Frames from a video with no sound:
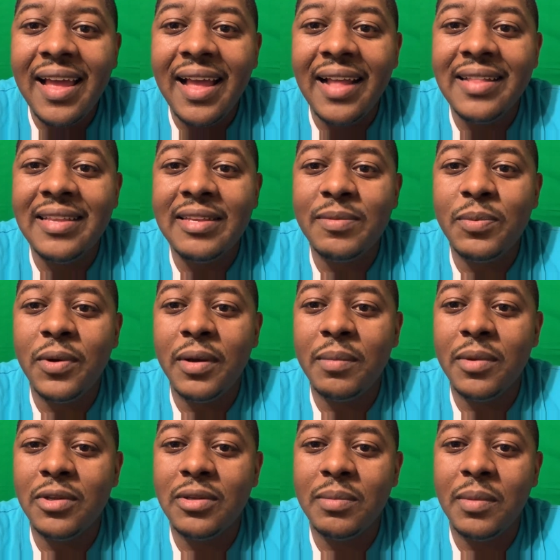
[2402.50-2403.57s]
At this point,
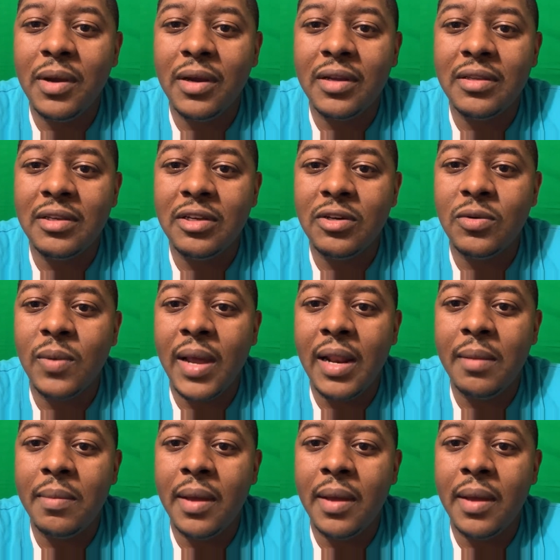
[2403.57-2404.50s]
most Americans just rally